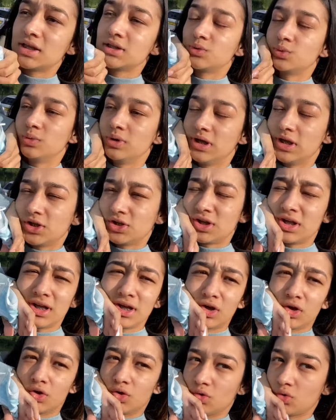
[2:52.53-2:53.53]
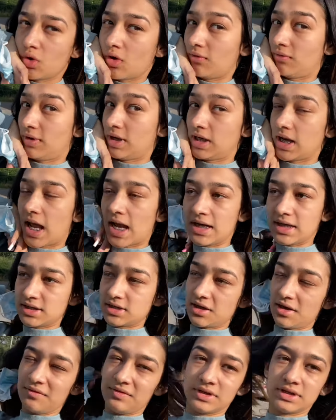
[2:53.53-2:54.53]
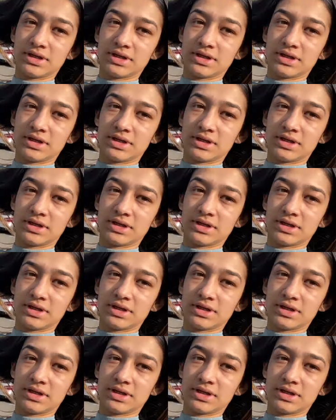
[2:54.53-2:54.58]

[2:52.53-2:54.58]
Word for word: we literally could not find any service